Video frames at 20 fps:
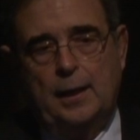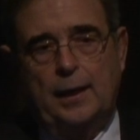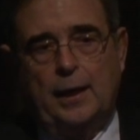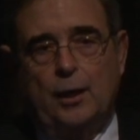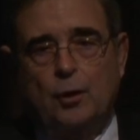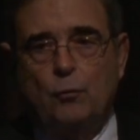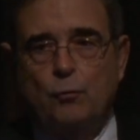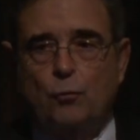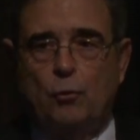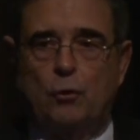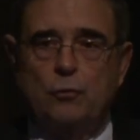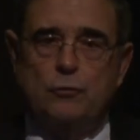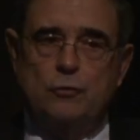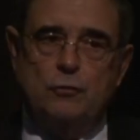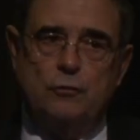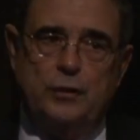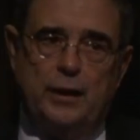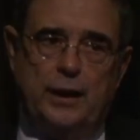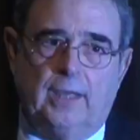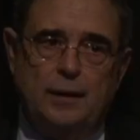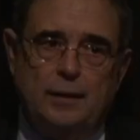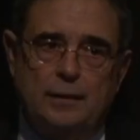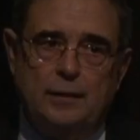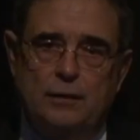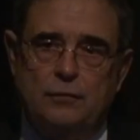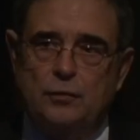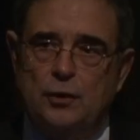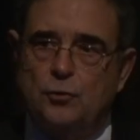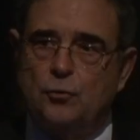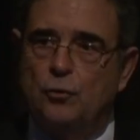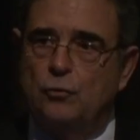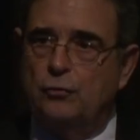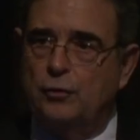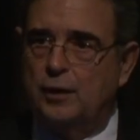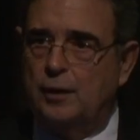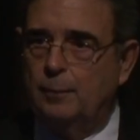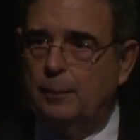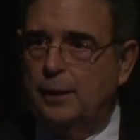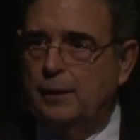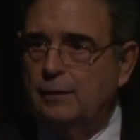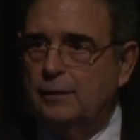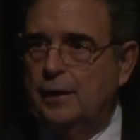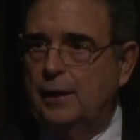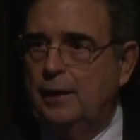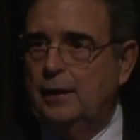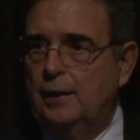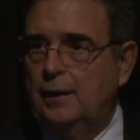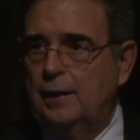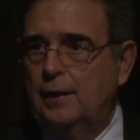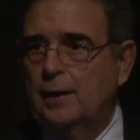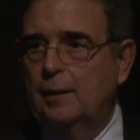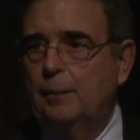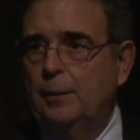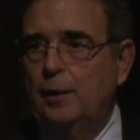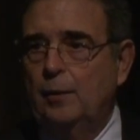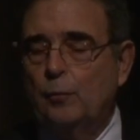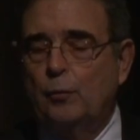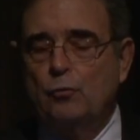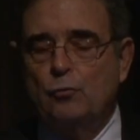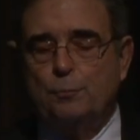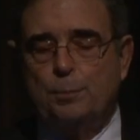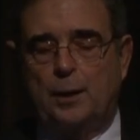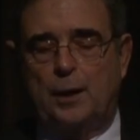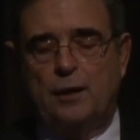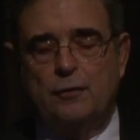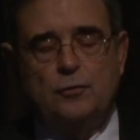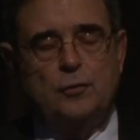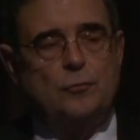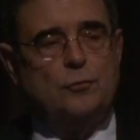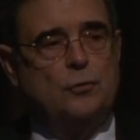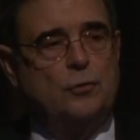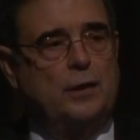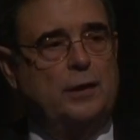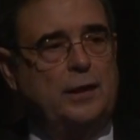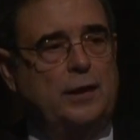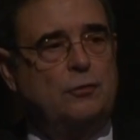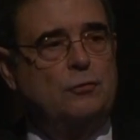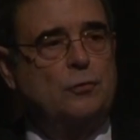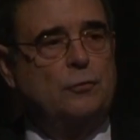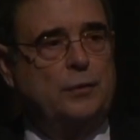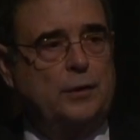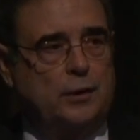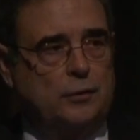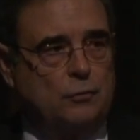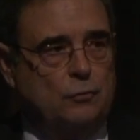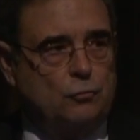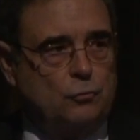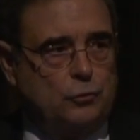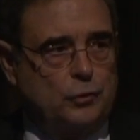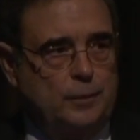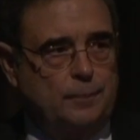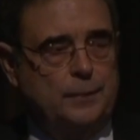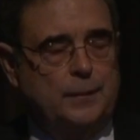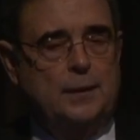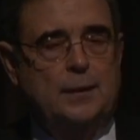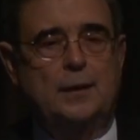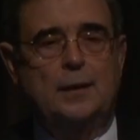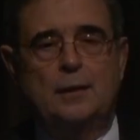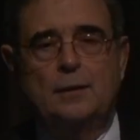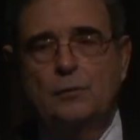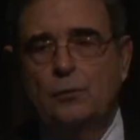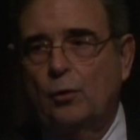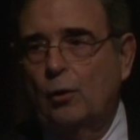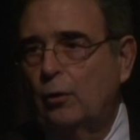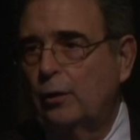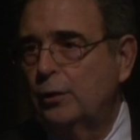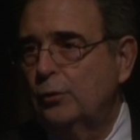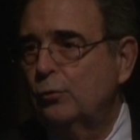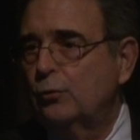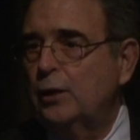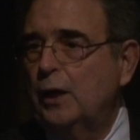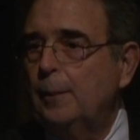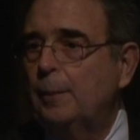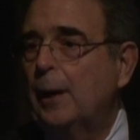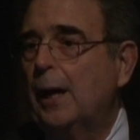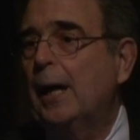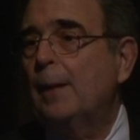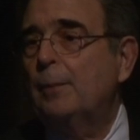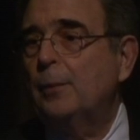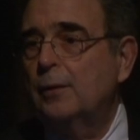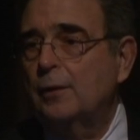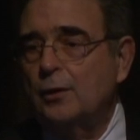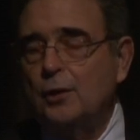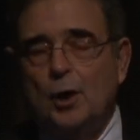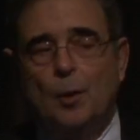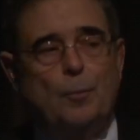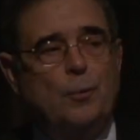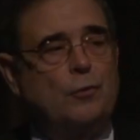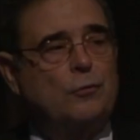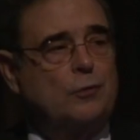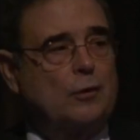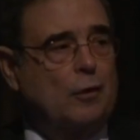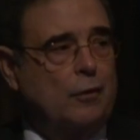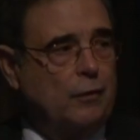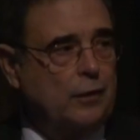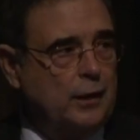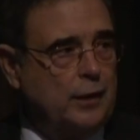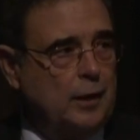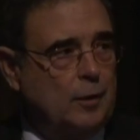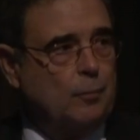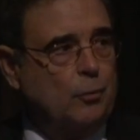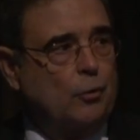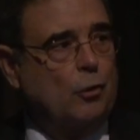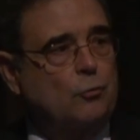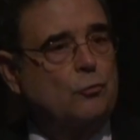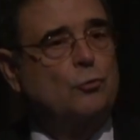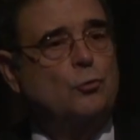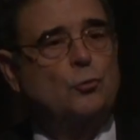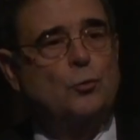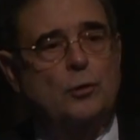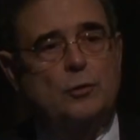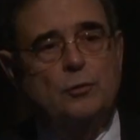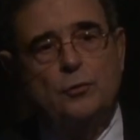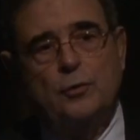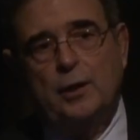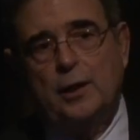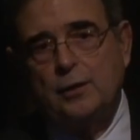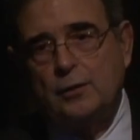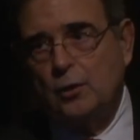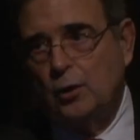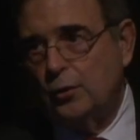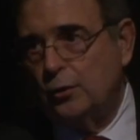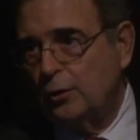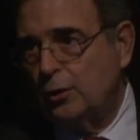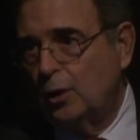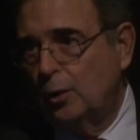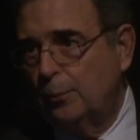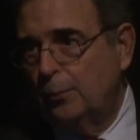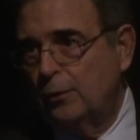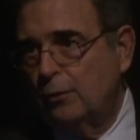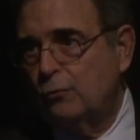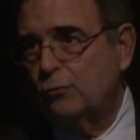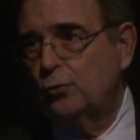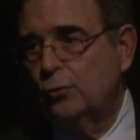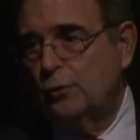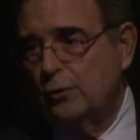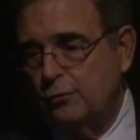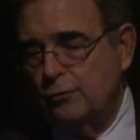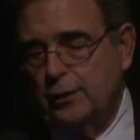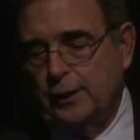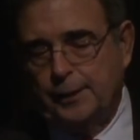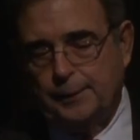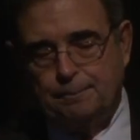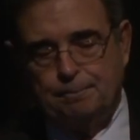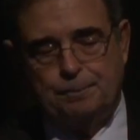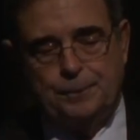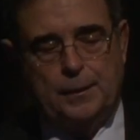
And of course, the state is interested in maintaining and being responsive to the needs of the industry, not only to keep happy the companies that are there, but also to attract other companies to the state.